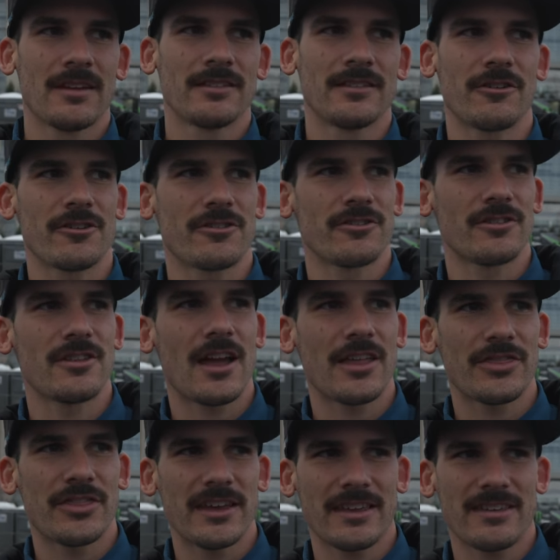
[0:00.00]
There was
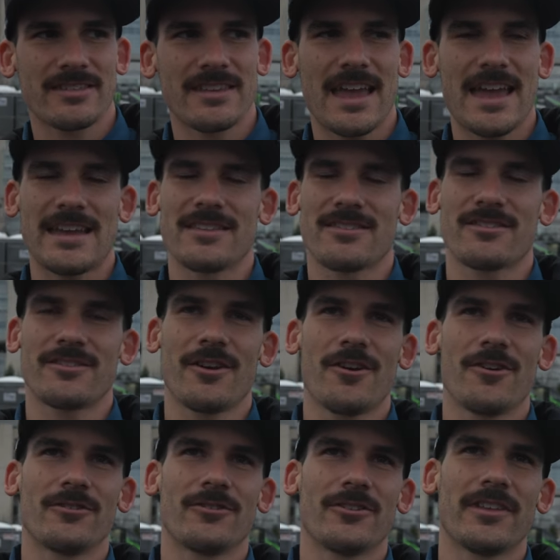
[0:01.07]
nothing set in
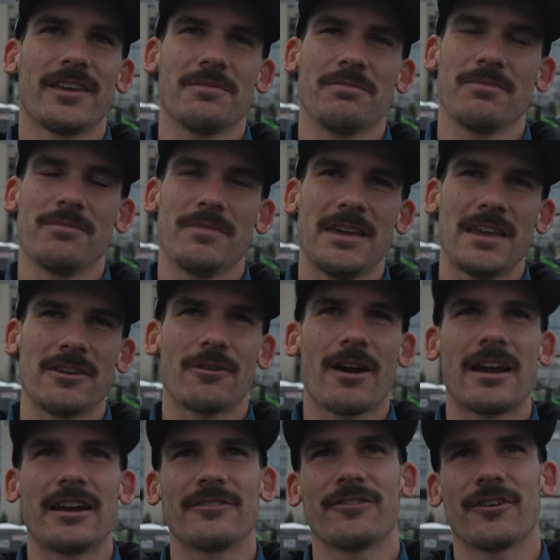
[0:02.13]
stone on like me
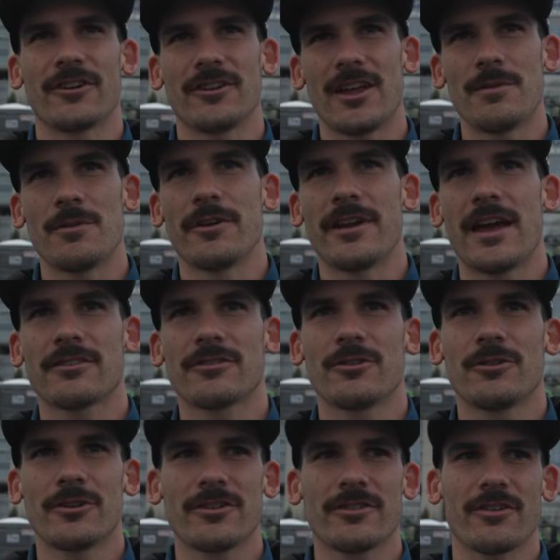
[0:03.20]
riding for club on
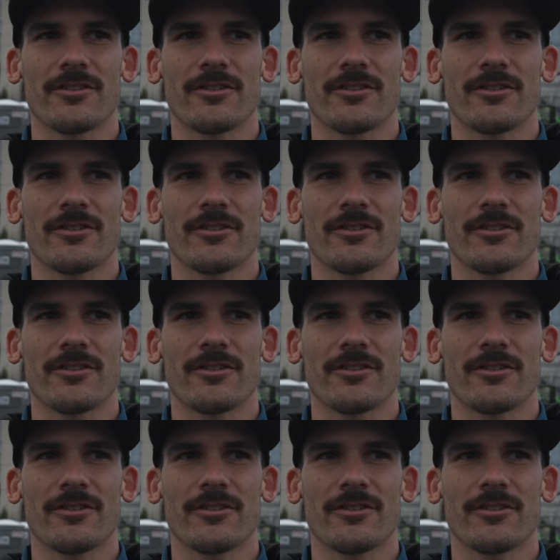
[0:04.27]
outdoors.